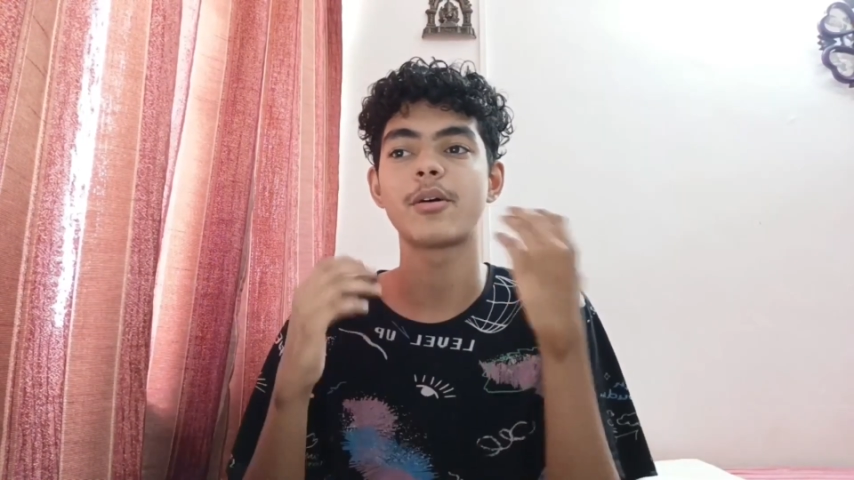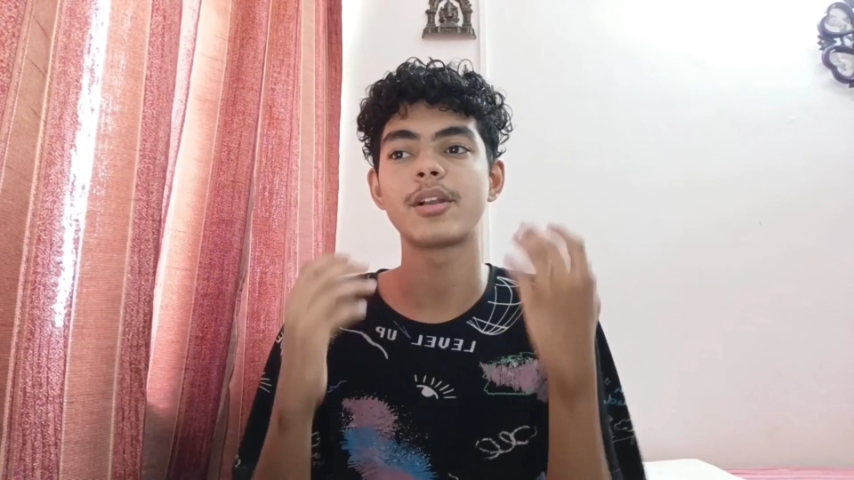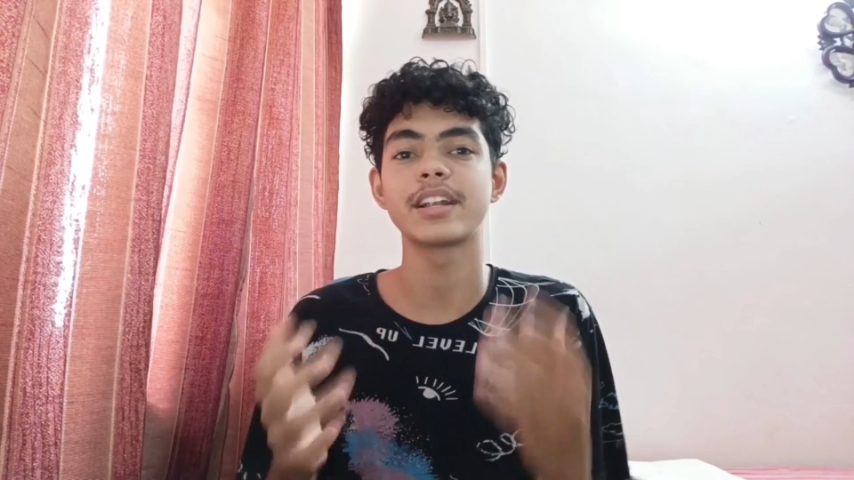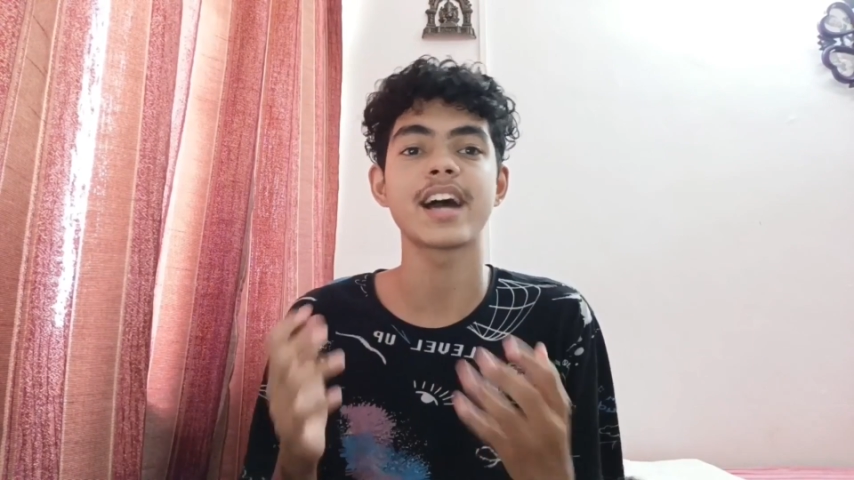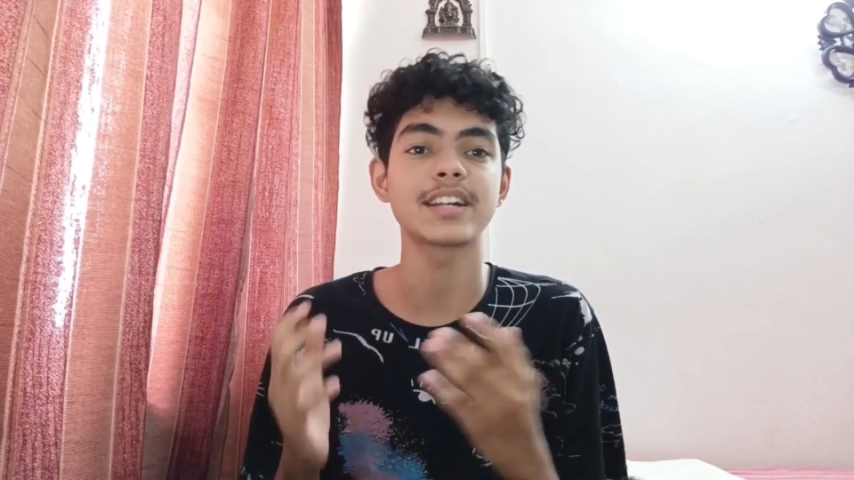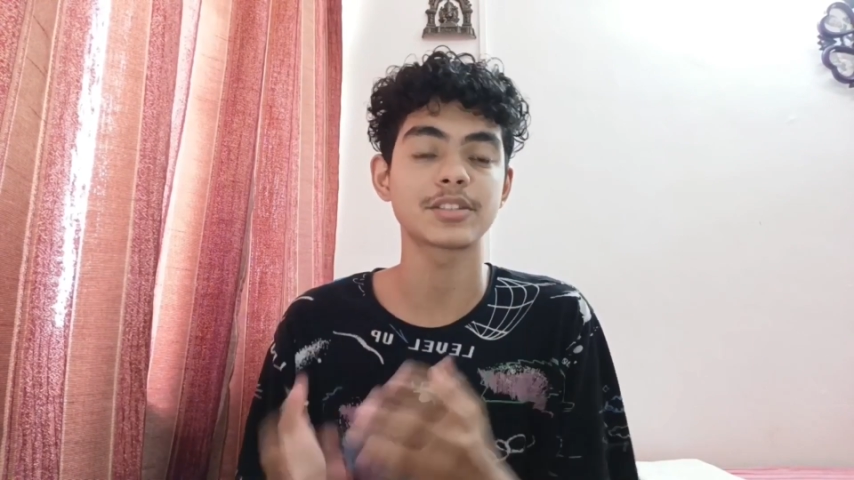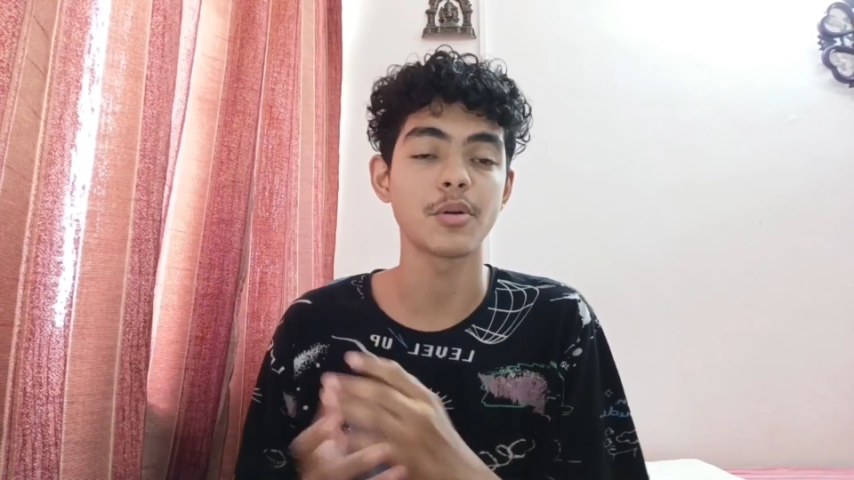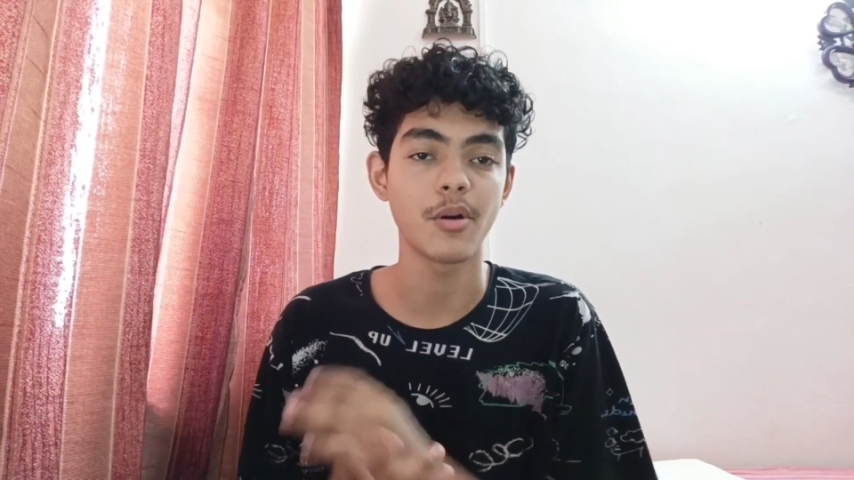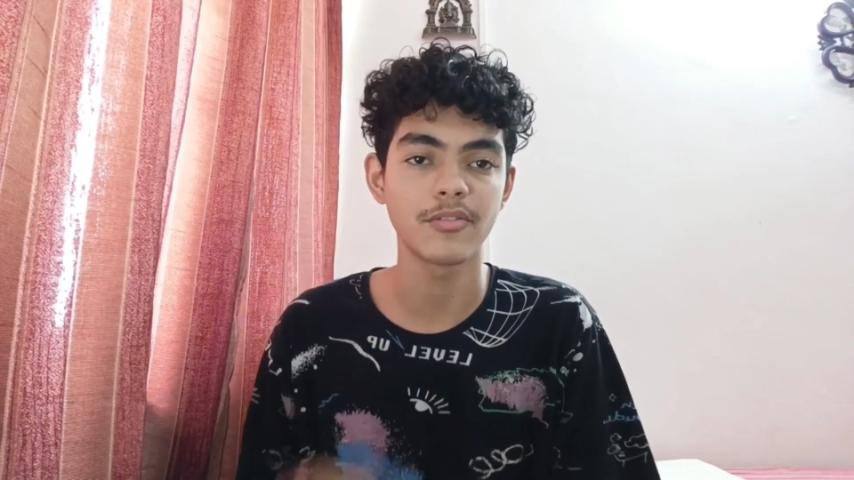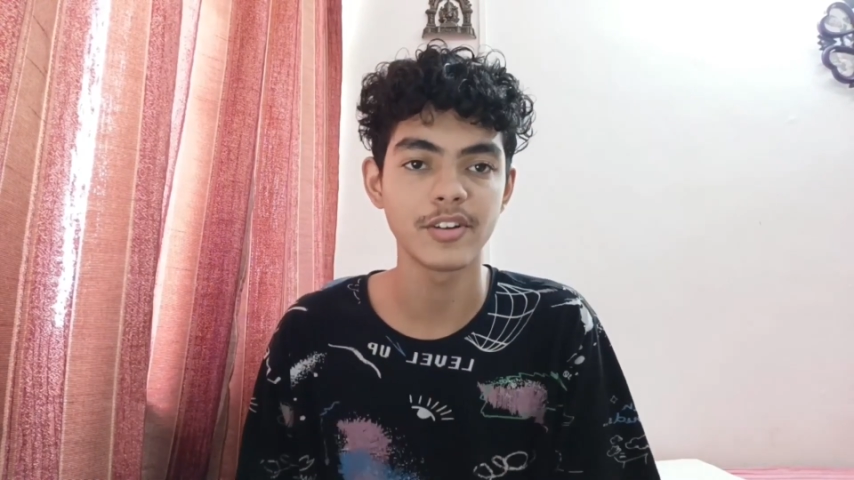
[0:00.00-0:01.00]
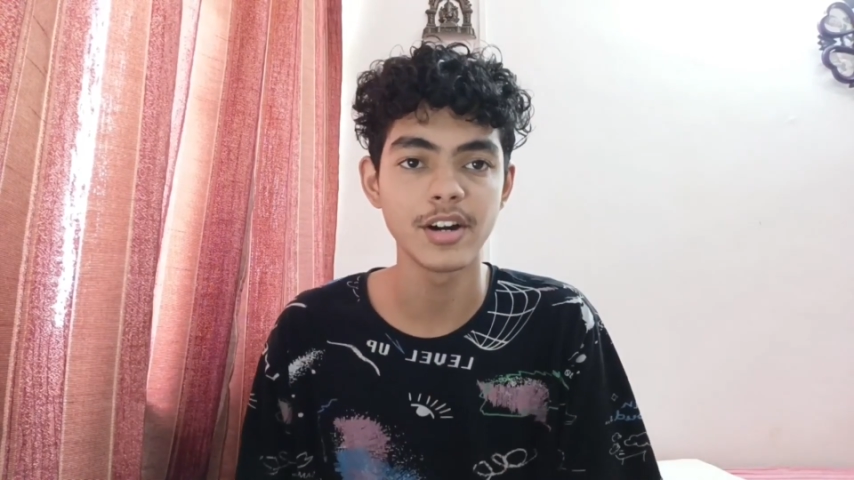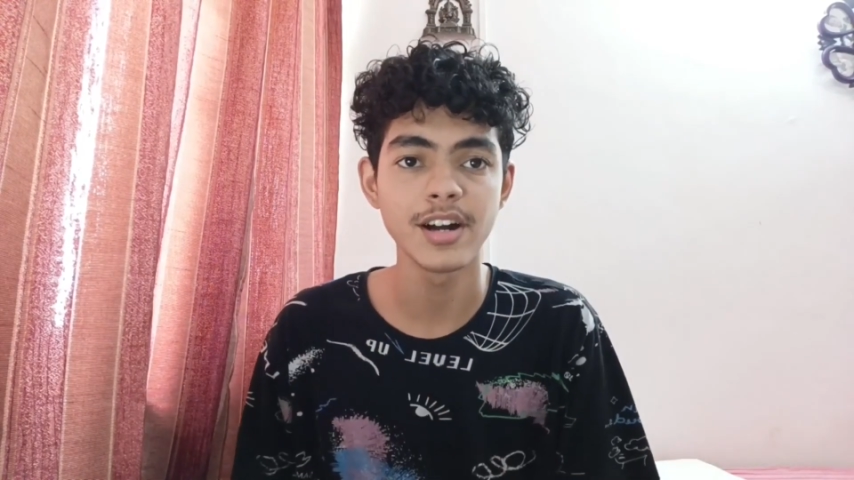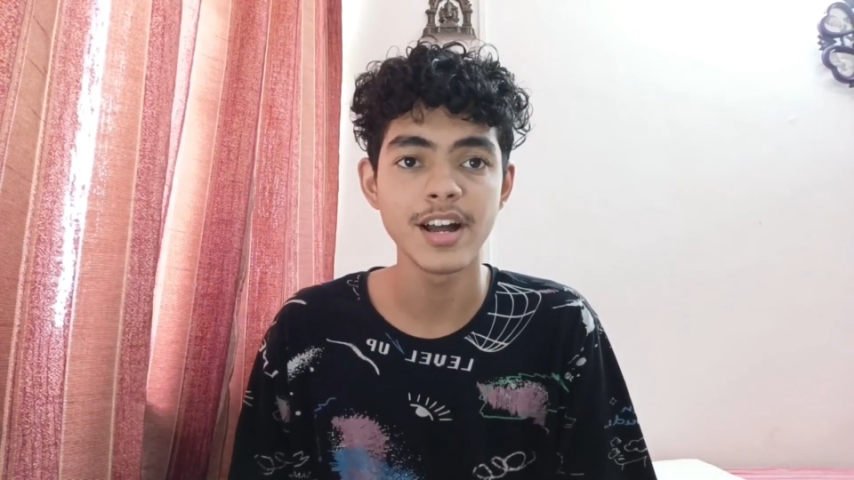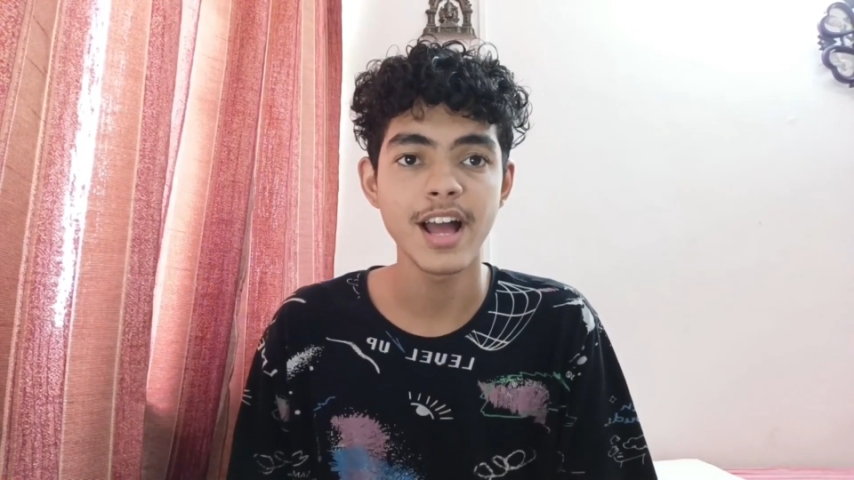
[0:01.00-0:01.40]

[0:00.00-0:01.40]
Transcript: all it has to offer.